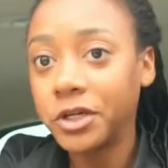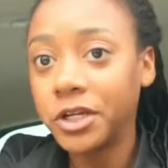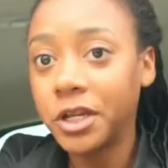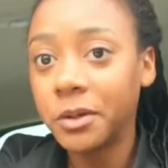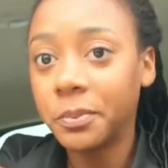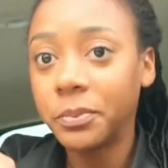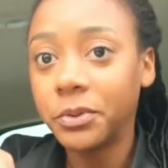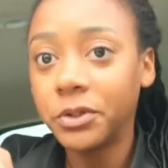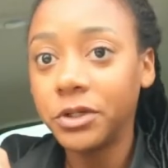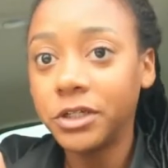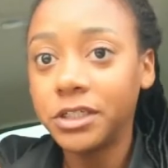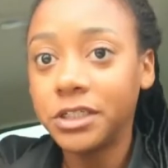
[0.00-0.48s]
I'm
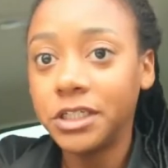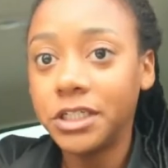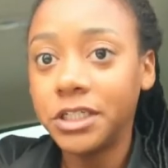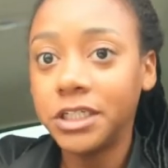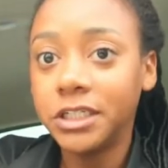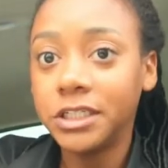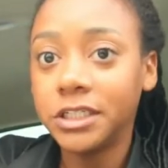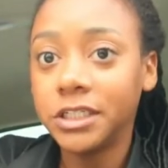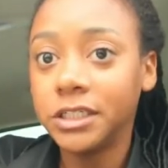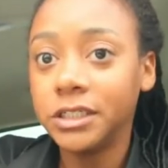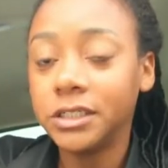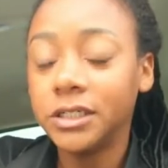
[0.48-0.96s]
gonna put
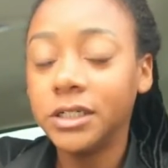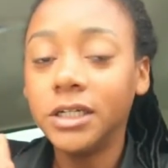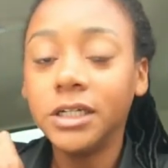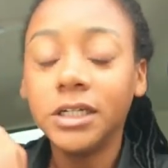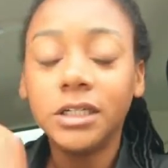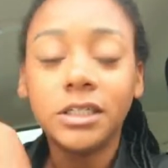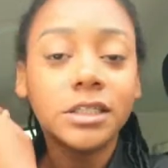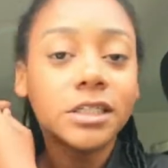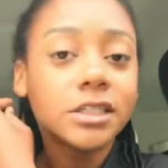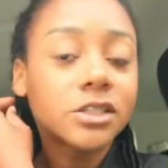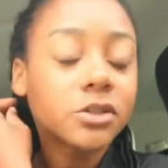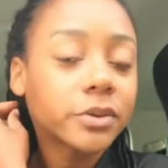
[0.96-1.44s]
here
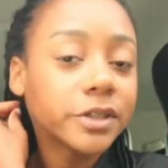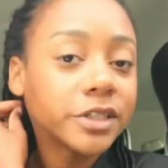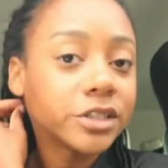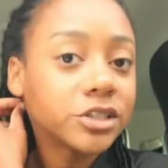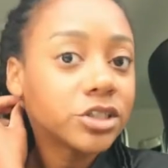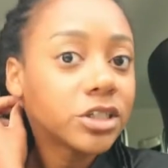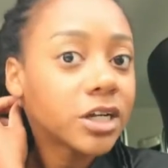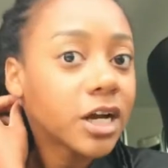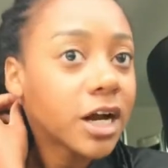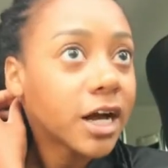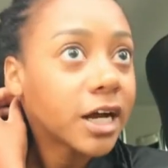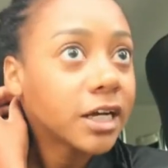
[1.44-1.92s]
a
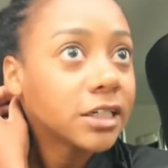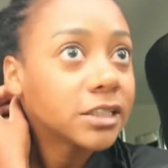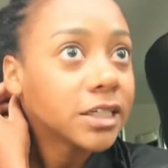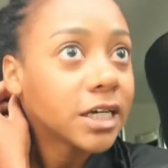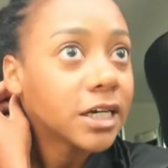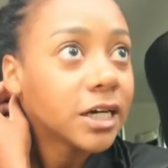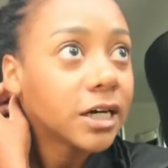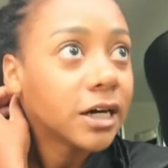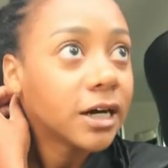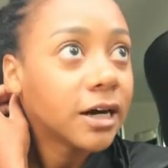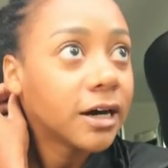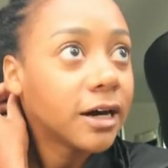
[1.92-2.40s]
screenshot
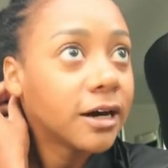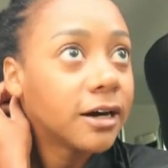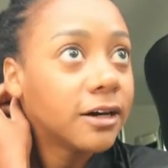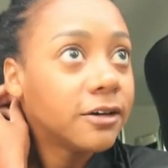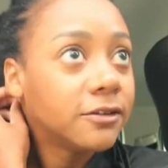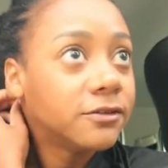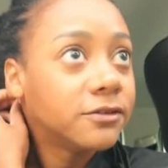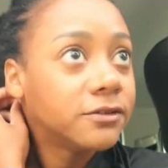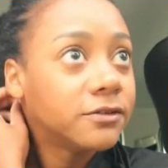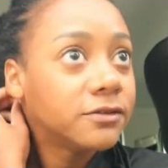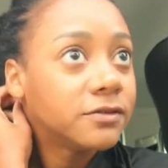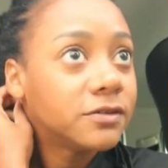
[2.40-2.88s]

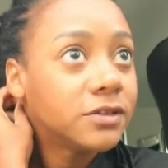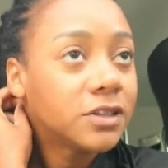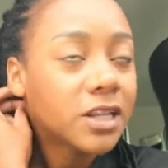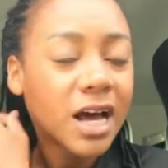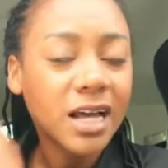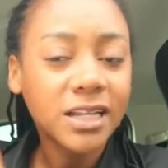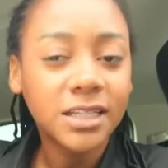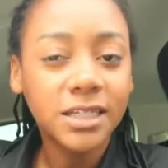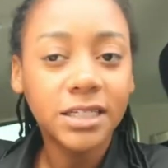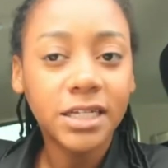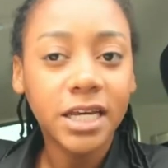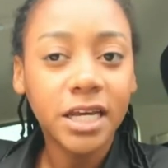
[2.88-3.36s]
of
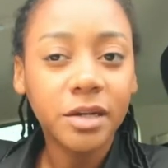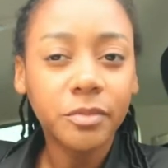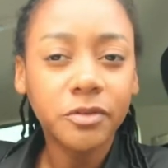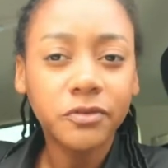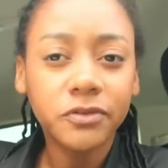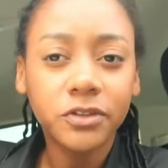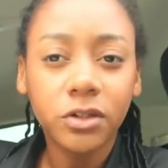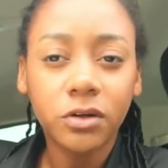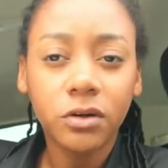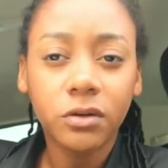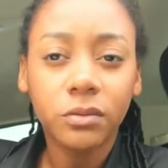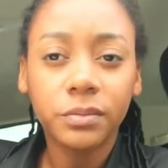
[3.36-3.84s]
not the name
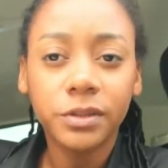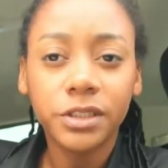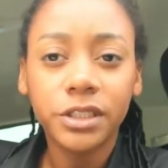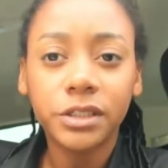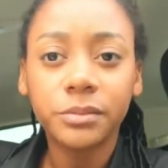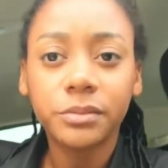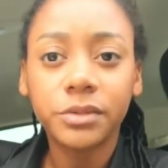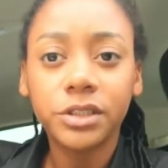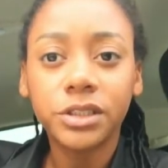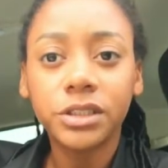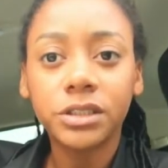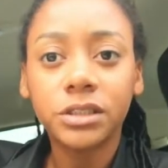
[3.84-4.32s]
of the
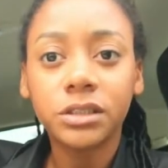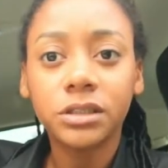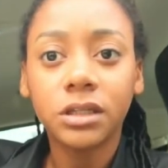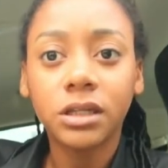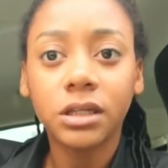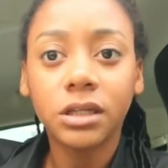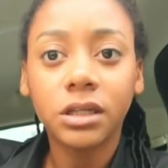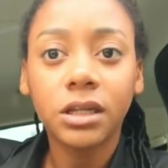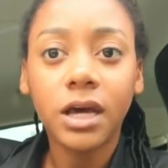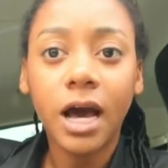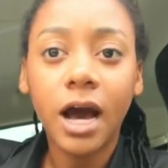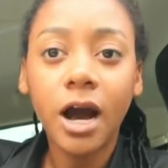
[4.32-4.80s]
company, but
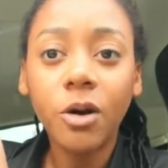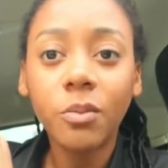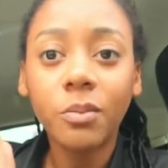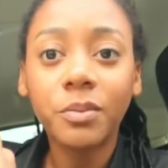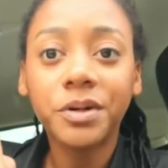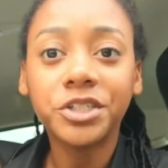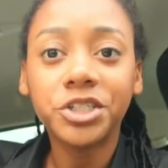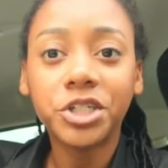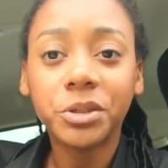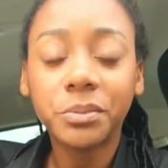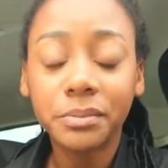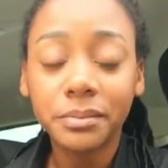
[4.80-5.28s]
how
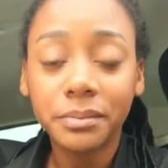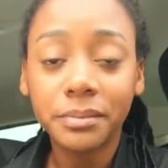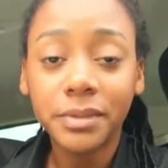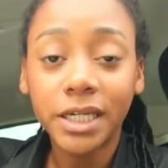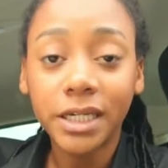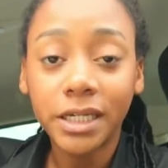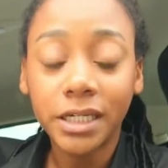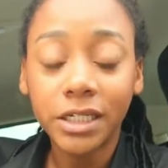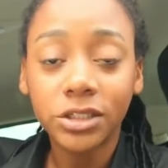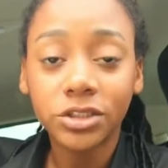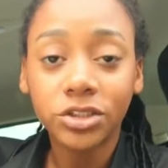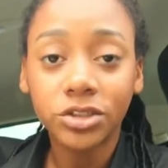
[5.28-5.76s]
much I'm
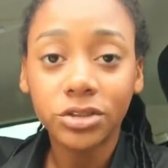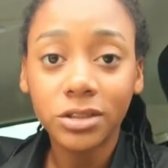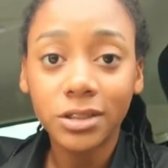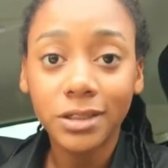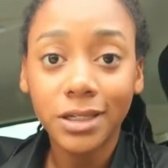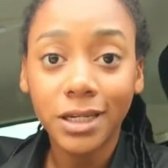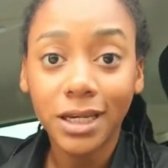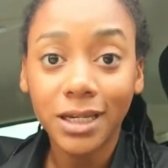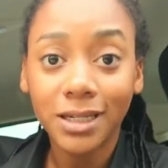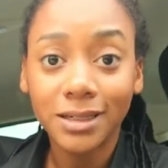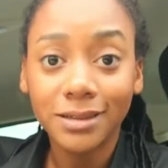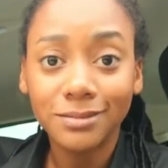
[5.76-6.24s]
making
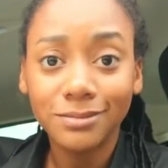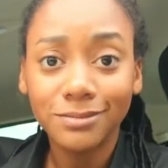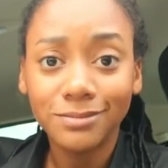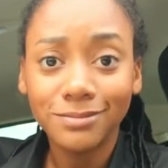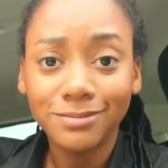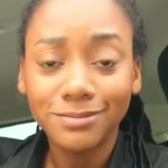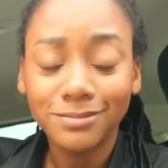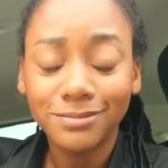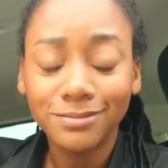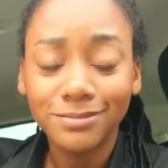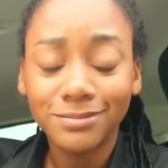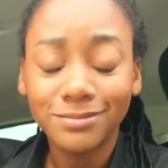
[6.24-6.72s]
today.
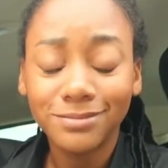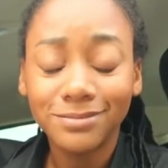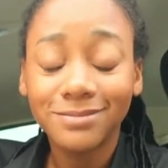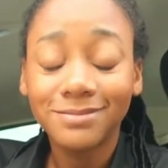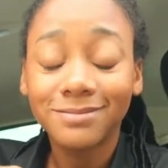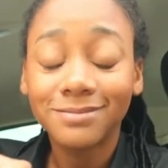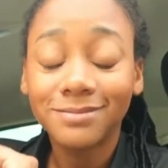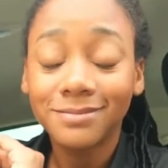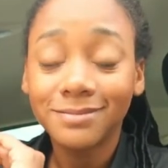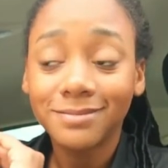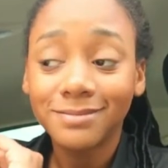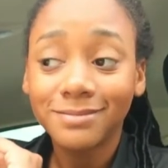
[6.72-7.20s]

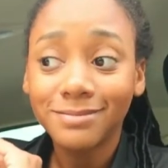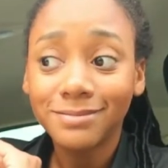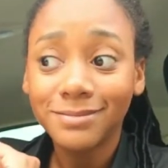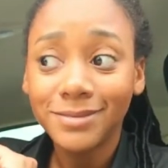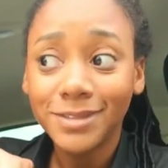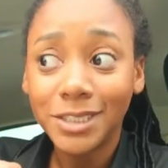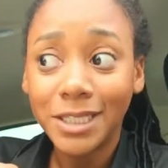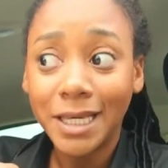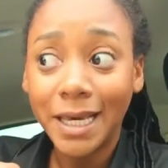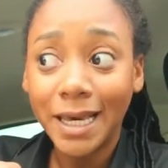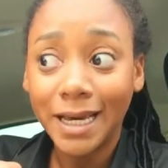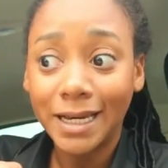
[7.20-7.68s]

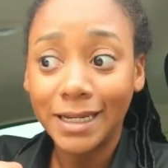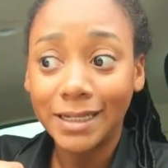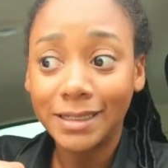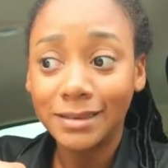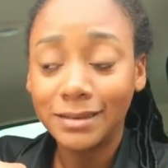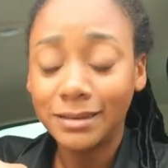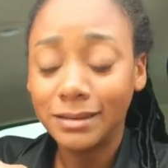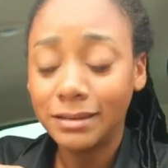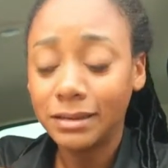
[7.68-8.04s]
Yeah.